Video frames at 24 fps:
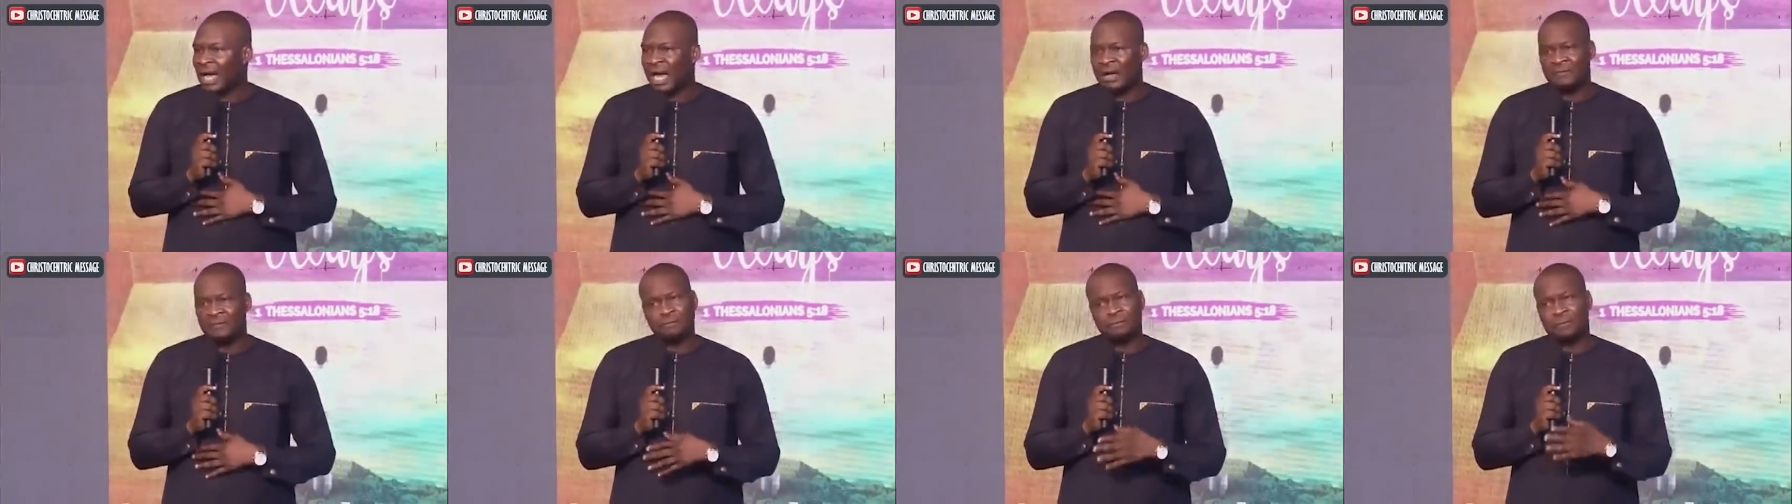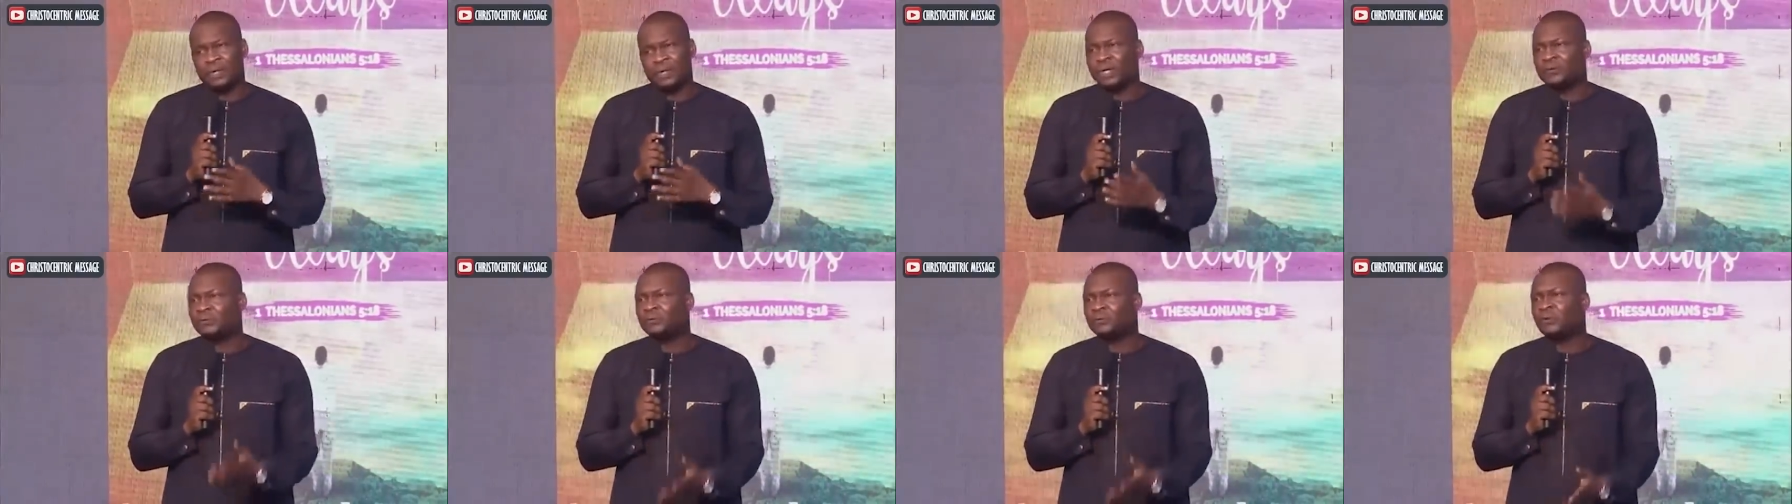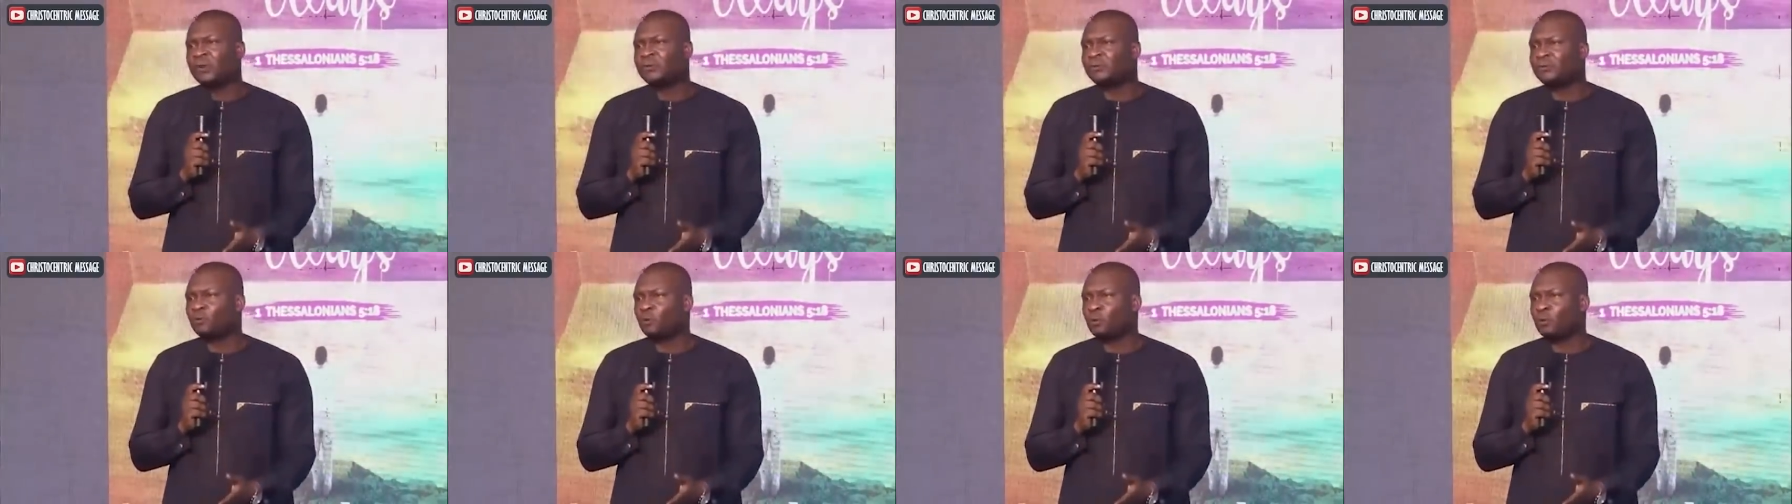I've prayed
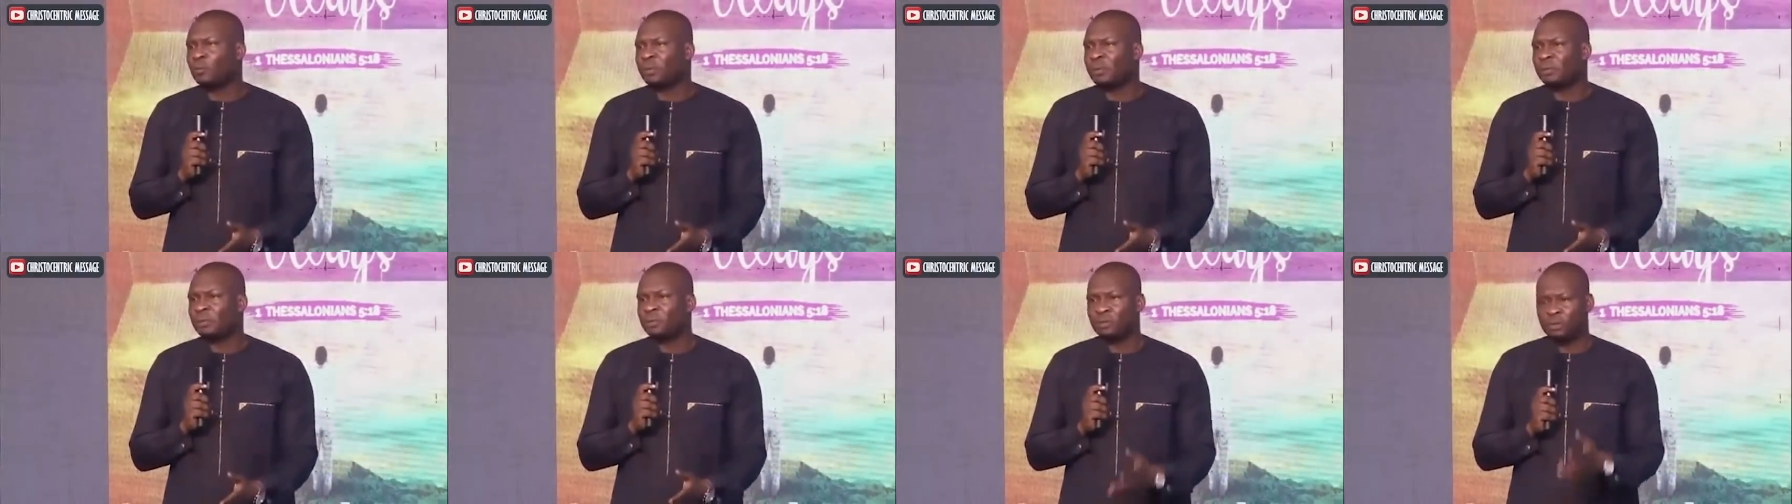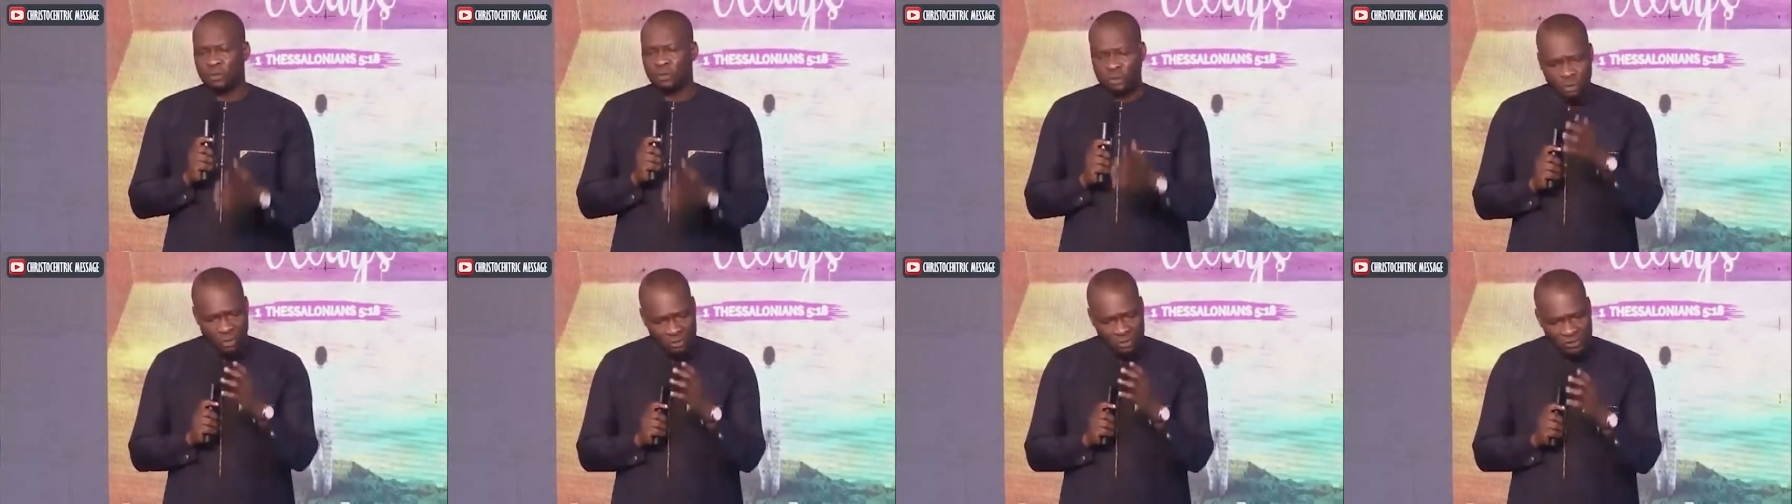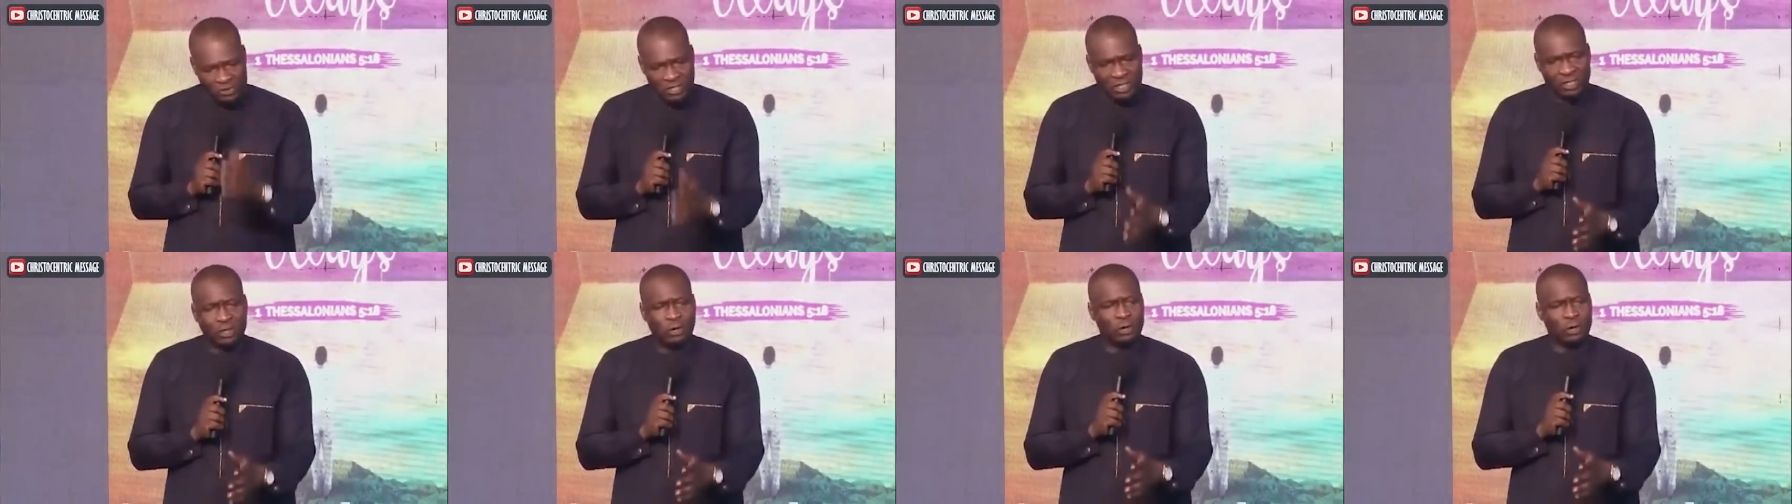for a few people
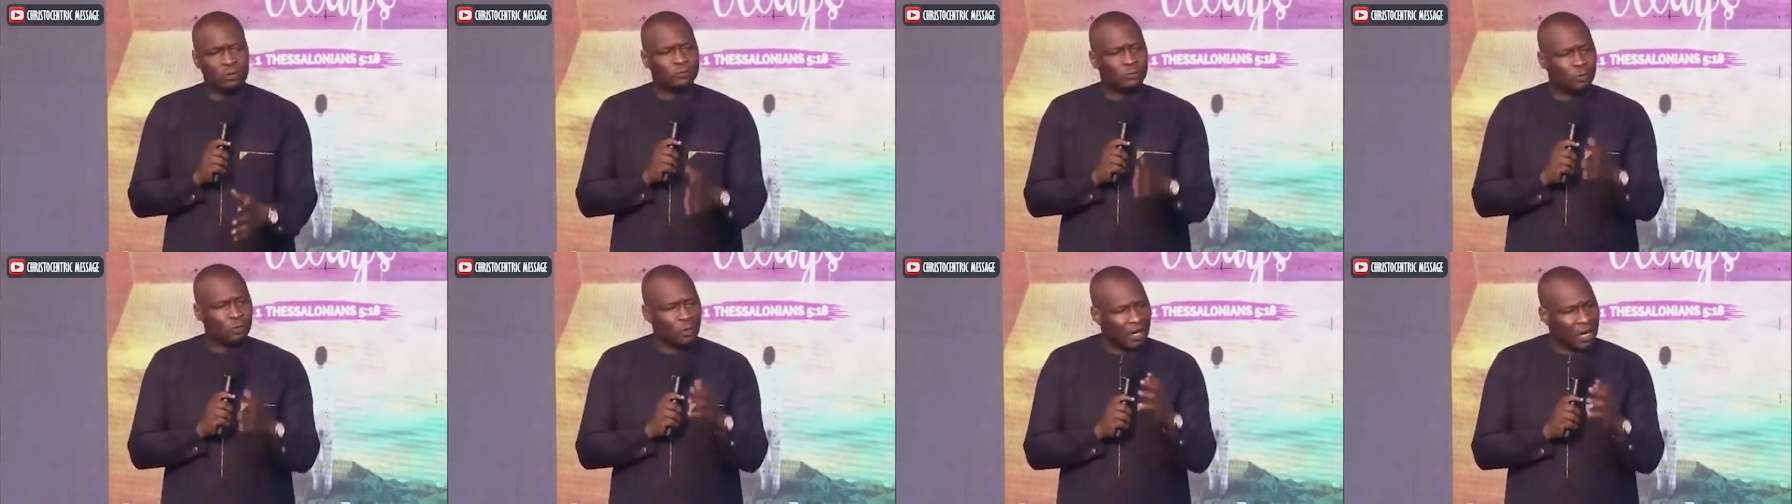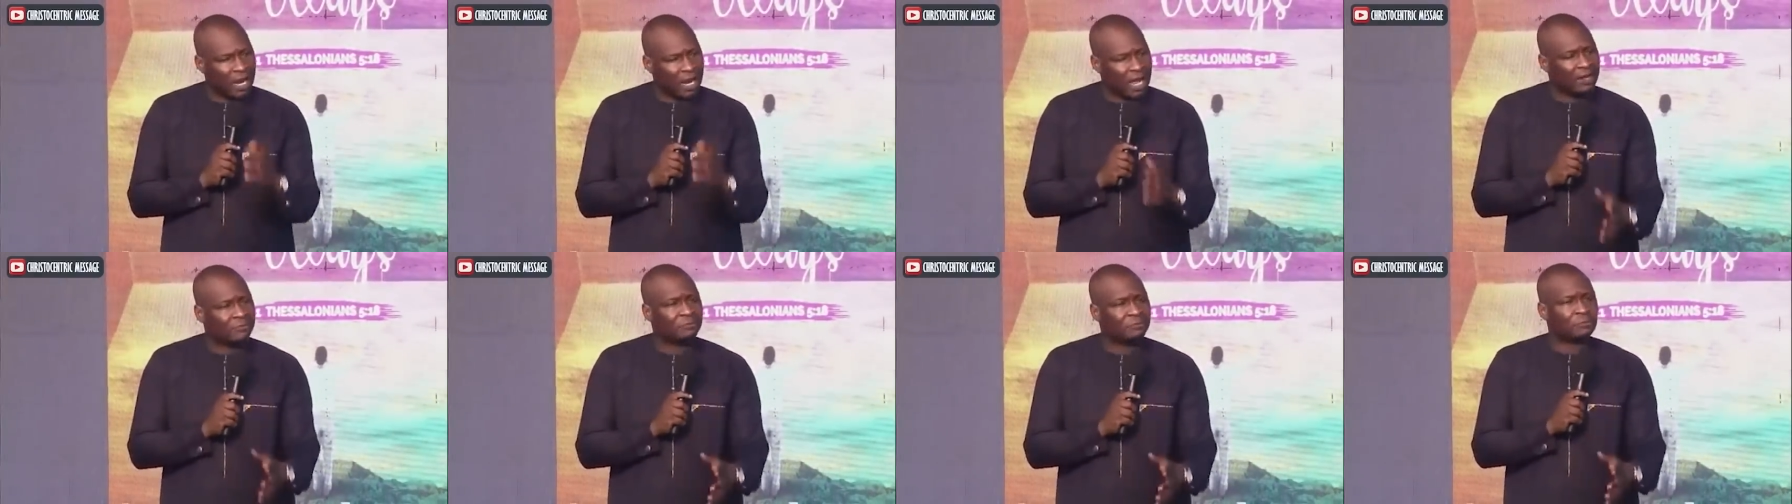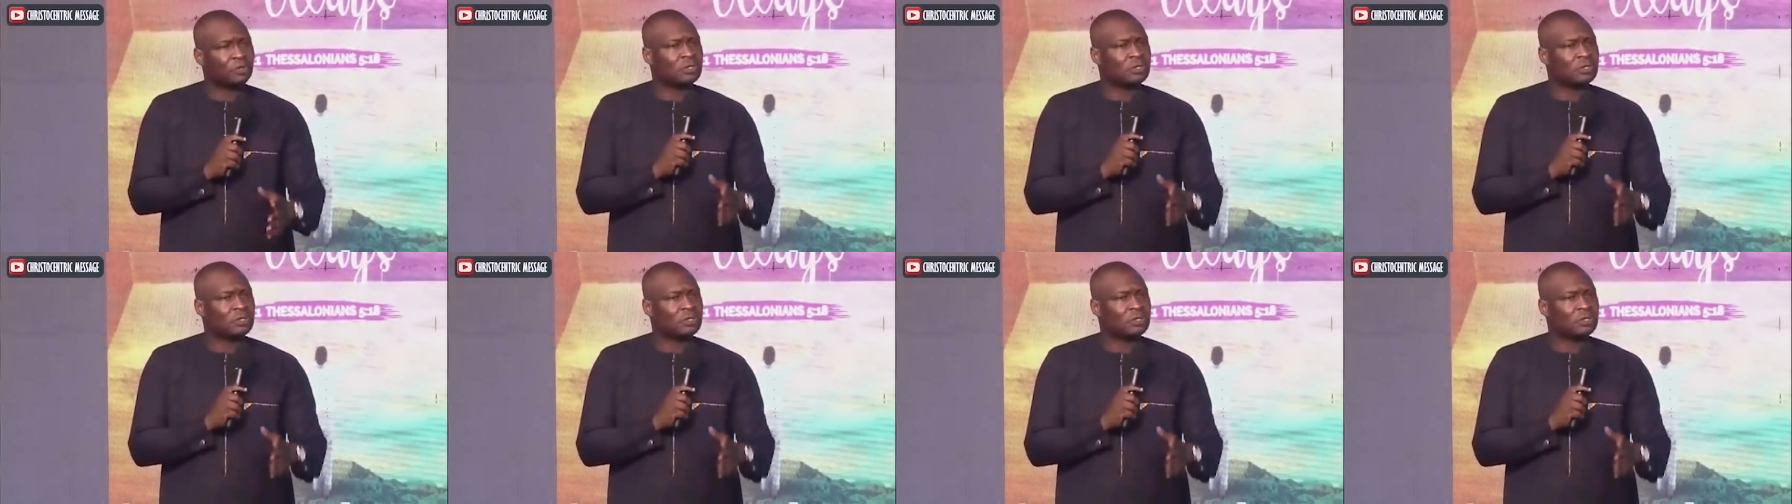trusting God for life,